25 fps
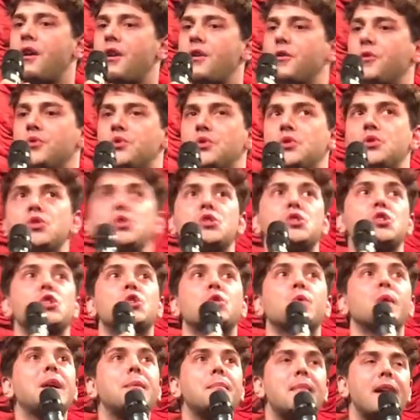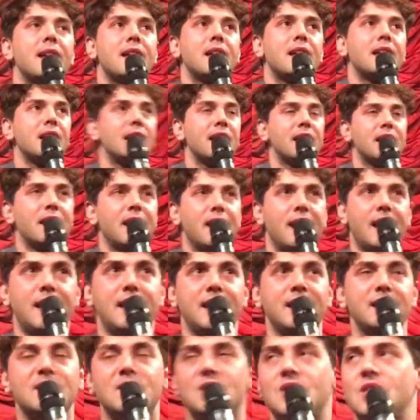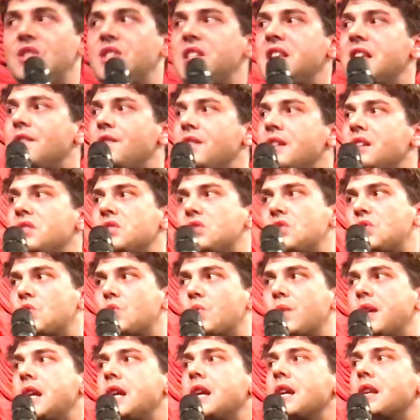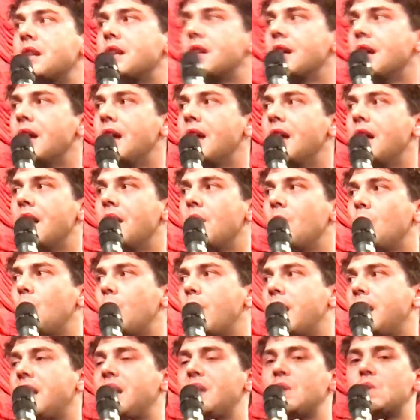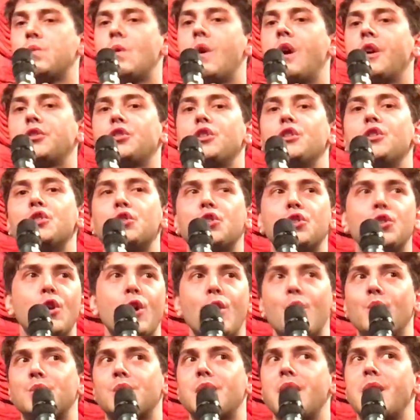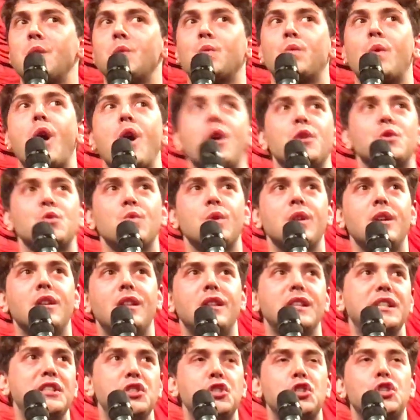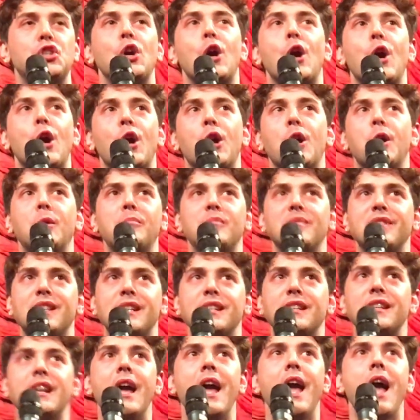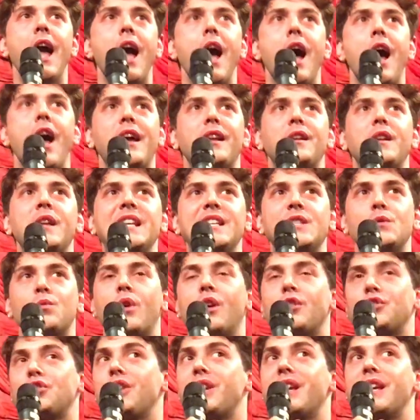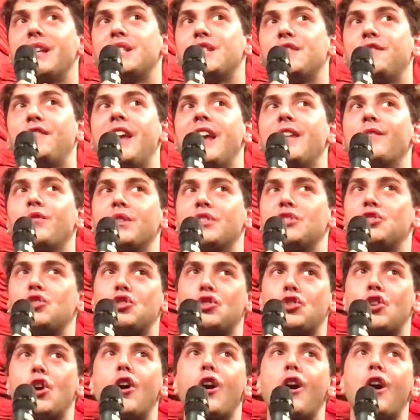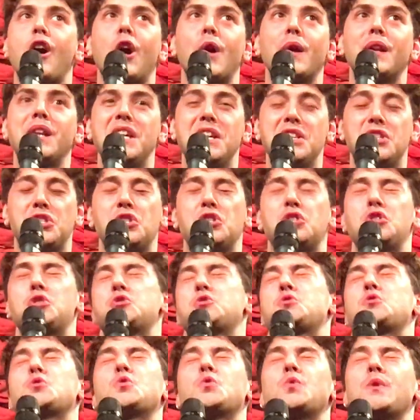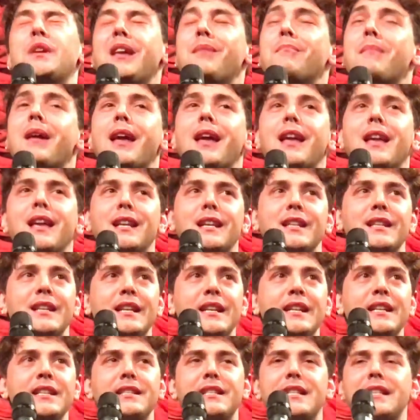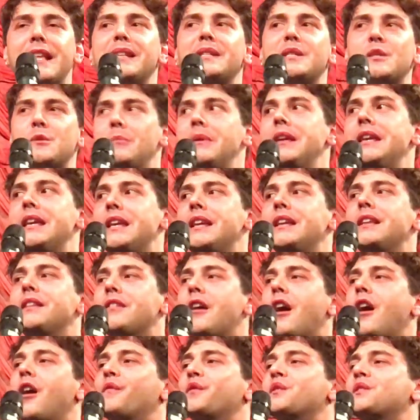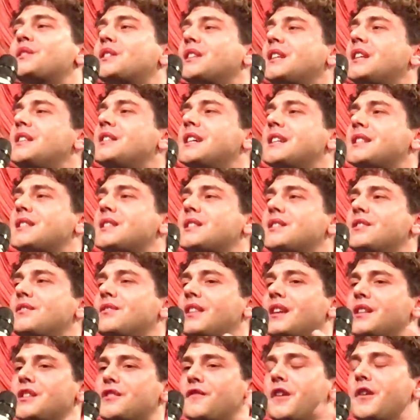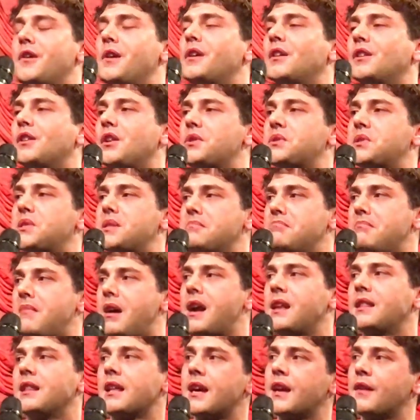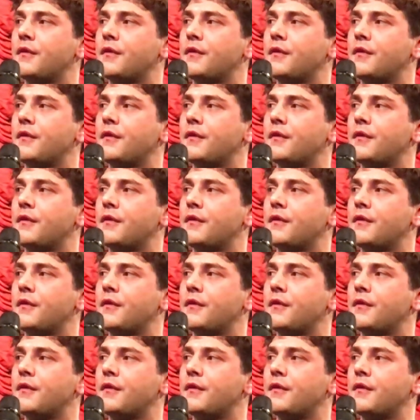who's screaming at his TV screen when he's watching shows like Roswell and Charmed, and he's watching his favorite star and he's screaming. And that's me. Obviously, that's very close to my life.